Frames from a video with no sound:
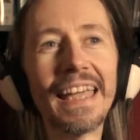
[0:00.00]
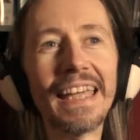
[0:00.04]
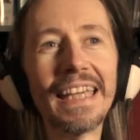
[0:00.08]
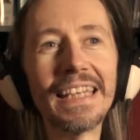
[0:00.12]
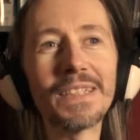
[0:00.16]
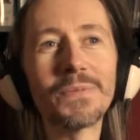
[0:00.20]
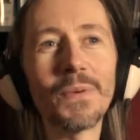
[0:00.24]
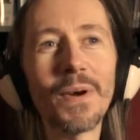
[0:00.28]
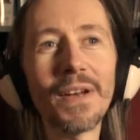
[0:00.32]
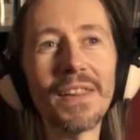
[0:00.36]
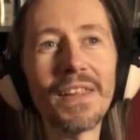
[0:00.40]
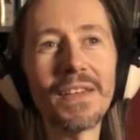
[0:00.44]

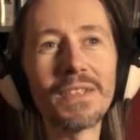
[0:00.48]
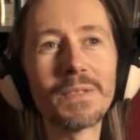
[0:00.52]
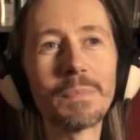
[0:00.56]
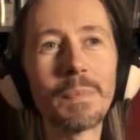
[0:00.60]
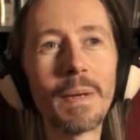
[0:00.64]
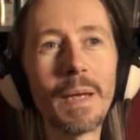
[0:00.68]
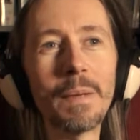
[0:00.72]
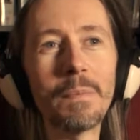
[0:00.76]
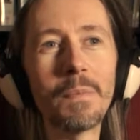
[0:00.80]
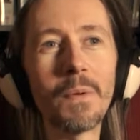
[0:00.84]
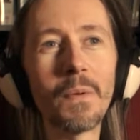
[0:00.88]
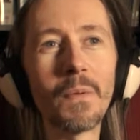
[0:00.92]
he's one of those
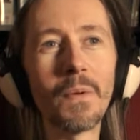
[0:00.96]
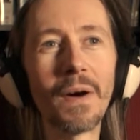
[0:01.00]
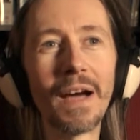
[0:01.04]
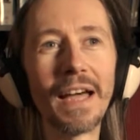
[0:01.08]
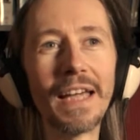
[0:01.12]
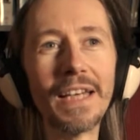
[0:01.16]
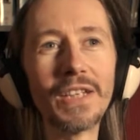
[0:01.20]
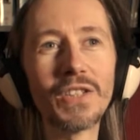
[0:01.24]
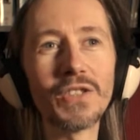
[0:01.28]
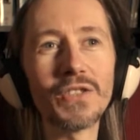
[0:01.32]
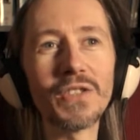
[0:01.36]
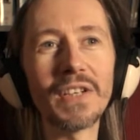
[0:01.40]
people where
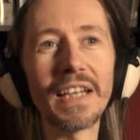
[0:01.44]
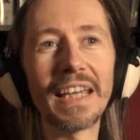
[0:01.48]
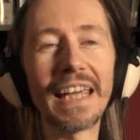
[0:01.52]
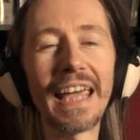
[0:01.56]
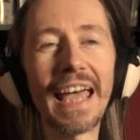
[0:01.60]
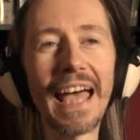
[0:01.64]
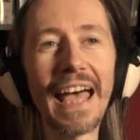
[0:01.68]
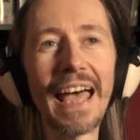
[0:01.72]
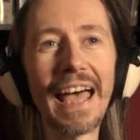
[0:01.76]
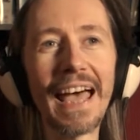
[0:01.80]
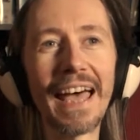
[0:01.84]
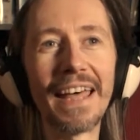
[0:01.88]
he doesn't
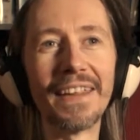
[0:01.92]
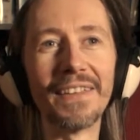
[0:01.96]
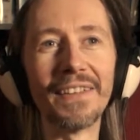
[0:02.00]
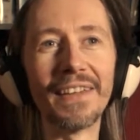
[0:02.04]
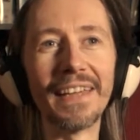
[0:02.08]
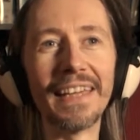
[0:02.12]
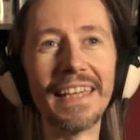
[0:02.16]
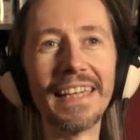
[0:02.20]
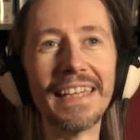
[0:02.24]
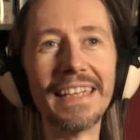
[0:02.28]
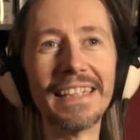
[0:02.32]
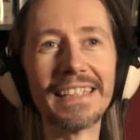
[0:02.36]
care
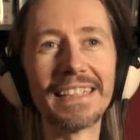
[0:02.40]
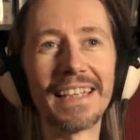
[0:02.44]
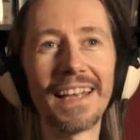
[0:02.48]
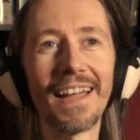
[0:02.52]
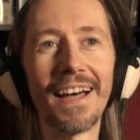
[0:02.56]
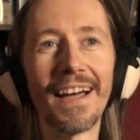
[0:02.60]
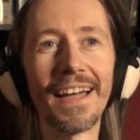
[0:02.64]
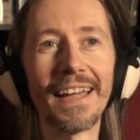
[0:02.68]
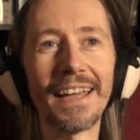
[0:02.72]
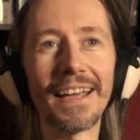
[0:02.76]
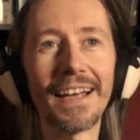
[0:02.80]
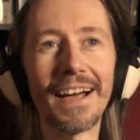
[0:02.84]
that he's
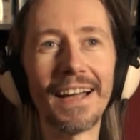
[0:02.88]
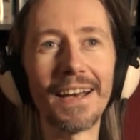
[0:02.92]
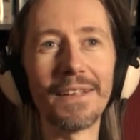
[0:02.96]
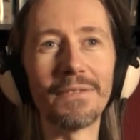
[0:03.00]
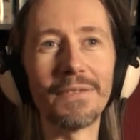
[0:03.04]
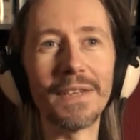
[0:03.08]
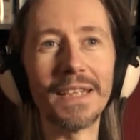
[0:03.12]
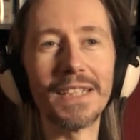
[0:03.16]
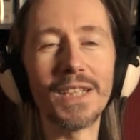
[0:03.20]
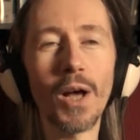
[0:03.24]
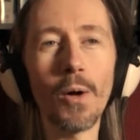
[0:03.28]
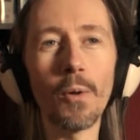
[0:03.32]
like, kind
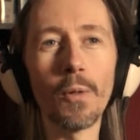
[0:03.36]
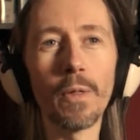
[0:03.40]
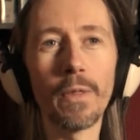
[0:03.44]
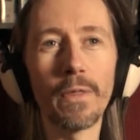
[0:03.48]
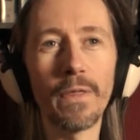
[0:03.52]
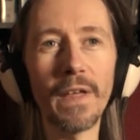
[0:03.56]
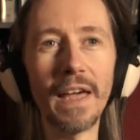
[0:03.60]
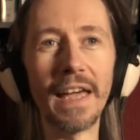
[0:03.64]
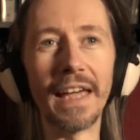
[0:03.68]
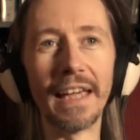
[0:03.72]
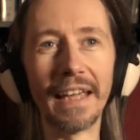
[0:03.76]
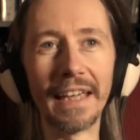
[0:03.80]
of, his whole
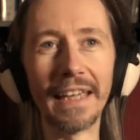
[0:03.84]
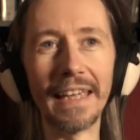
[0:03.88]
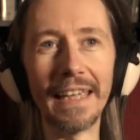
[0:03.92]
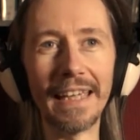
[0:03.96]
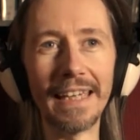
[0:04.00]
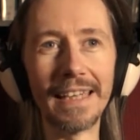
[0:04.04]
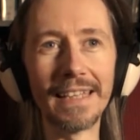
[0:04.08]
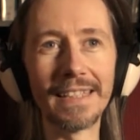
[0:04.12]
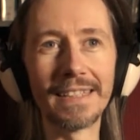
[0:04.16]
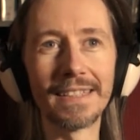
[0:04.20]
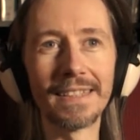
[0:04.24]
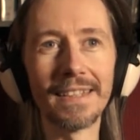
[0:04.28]
thing
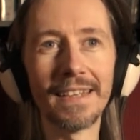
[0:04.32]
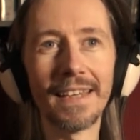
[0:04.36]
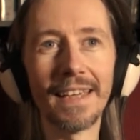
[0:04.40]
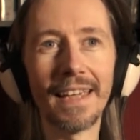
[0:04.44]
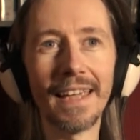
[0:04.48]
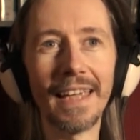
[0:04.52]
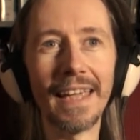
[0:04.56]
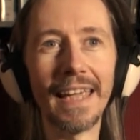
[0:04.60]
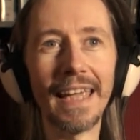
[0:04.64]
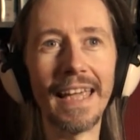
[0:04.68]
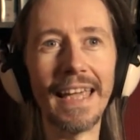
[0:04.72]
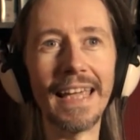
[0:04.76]
is,
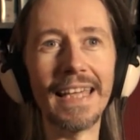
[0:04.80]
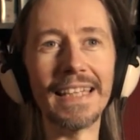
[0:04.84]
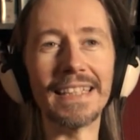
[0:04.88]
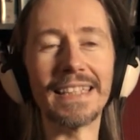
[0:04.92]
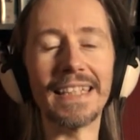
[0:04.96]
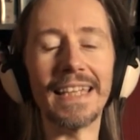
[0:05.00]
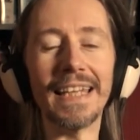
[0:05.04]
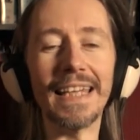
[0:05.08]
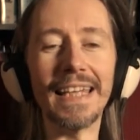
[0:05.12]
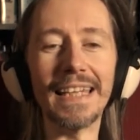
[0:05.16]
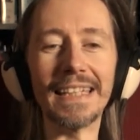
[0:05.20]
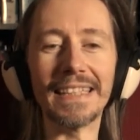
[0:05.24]

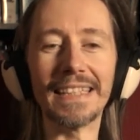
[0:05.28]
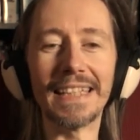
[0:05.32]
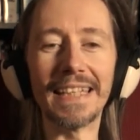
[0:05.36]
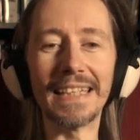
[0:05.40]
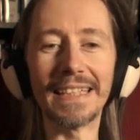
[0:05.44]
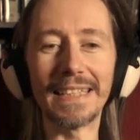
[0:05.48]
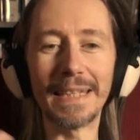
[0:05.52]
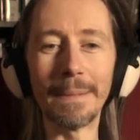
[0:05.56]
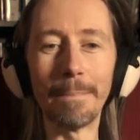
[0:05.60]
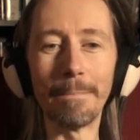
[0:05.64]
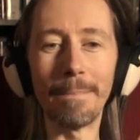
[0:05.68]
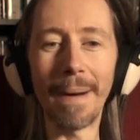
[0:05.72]
it's
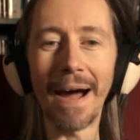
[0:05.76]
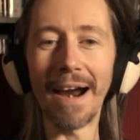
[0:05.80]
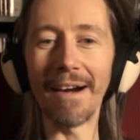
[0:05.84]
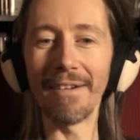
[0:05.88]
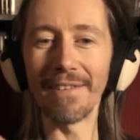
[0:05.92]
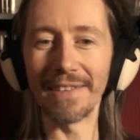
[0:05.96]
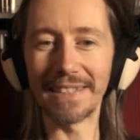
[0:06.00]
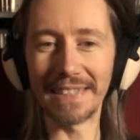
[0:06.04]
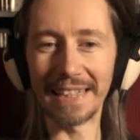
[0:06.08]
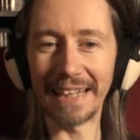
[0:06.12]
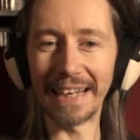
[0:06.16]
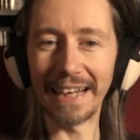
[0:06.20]
this
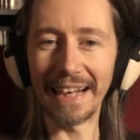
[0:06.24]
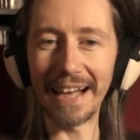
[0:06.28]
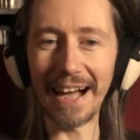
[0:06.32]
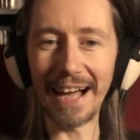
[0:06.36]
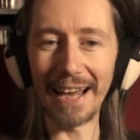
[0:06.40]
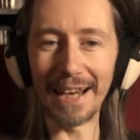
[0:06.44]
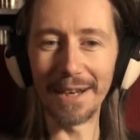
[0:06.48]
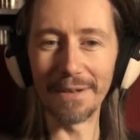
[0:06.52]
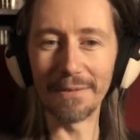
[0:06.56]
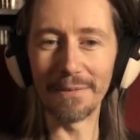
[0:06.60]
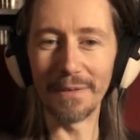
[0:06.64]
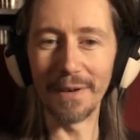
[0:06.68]
embarrassing
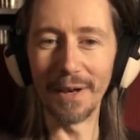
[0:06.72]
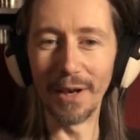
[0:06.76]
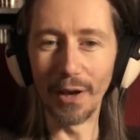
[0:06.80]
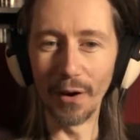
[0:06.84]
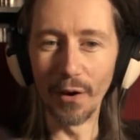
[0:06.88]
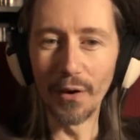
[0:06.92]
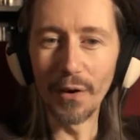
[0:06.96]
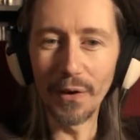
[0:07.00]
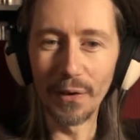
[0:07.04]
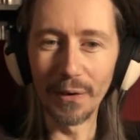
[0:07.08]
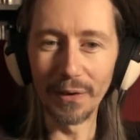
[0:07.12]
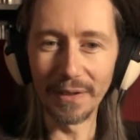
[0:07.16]
kind of
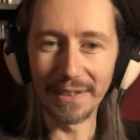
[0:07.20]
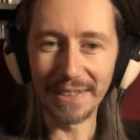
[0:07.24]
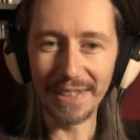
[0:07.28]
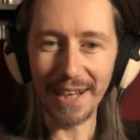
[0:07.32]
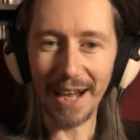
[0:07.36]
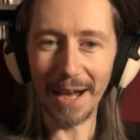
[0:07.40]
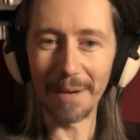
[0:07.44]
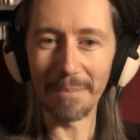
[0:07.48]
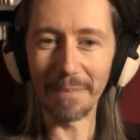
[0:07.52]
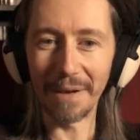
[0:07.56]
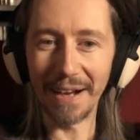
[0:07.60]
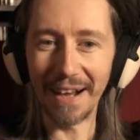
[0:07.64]
uncle
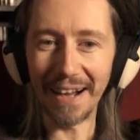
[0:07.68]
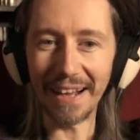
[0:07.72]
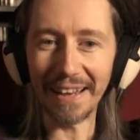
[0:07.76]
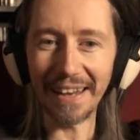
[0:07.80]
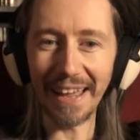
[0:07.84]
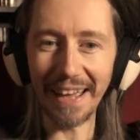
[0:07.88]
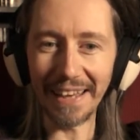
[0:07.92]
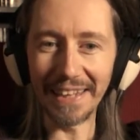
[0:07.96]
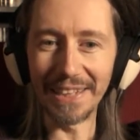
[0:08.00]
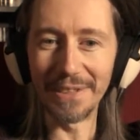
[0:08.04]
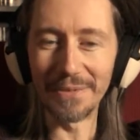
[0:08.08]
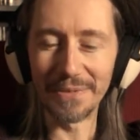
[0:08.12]
type,
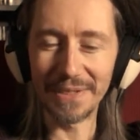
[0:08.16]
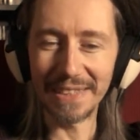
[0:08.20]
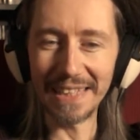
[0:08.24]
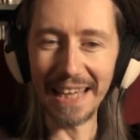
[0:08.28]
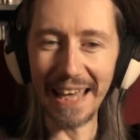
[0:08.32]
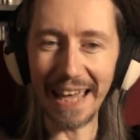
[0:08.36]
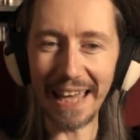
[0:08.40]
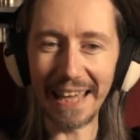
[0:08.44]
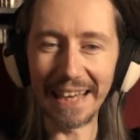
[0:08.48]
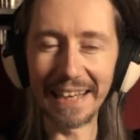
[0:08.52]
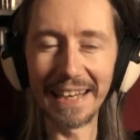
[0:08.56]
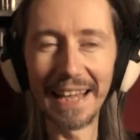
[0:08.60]
like you
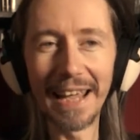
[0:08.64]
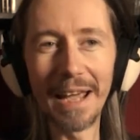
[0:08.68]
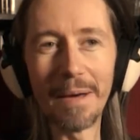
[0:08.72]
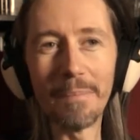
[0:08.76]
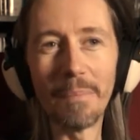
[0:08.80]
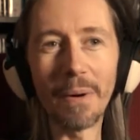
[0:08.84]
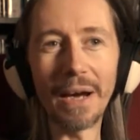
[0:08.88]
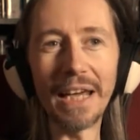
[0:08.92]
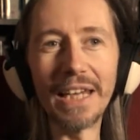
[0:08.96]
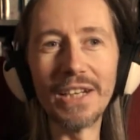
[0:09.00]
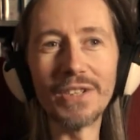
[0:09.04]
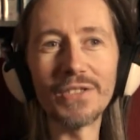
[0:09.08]
said,
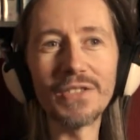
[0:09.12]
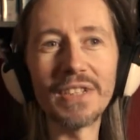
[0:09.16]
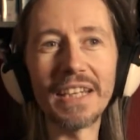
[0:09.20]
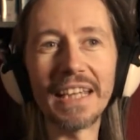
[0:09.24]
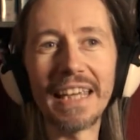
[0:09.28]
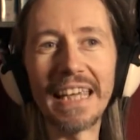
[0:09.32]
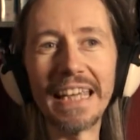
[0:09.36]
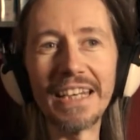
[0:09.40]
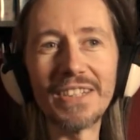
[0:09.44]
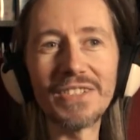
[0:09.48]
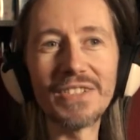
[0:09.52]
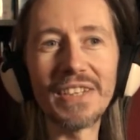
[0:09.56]
but he
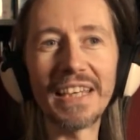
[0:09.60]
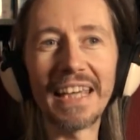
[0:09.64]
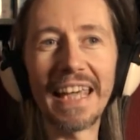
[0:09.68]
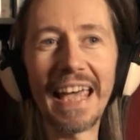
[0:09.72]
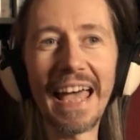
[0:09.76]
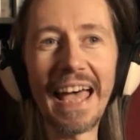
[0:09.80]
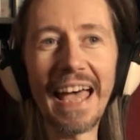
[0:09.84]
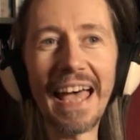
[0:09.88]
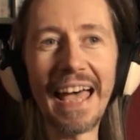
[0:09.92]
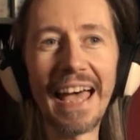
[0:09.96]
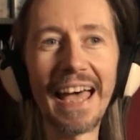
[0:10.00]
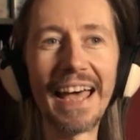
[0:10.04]
doesn't
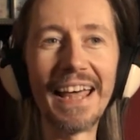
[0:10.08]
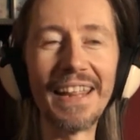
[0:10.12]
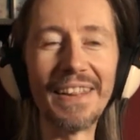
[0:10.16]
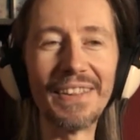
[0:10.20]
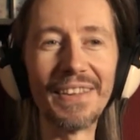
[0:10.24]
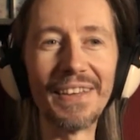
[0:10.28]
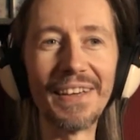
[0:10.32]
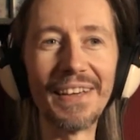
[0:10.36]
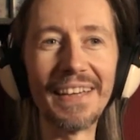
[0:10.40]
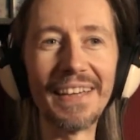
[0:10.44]
care